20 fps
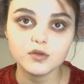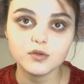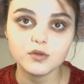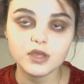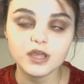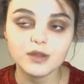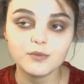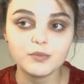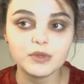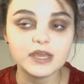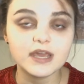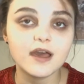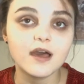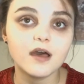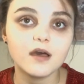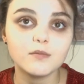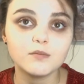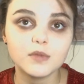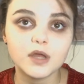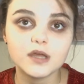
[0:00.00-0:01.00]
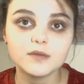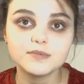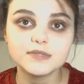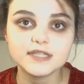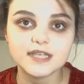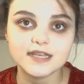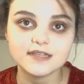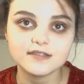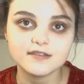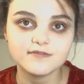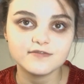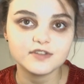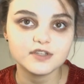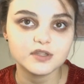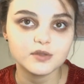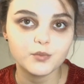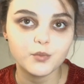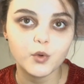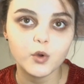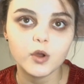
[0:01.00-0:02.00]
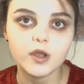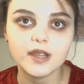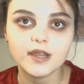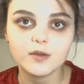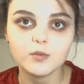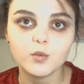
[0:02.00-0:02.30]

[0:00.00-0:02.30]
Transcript: can become obsessive to the point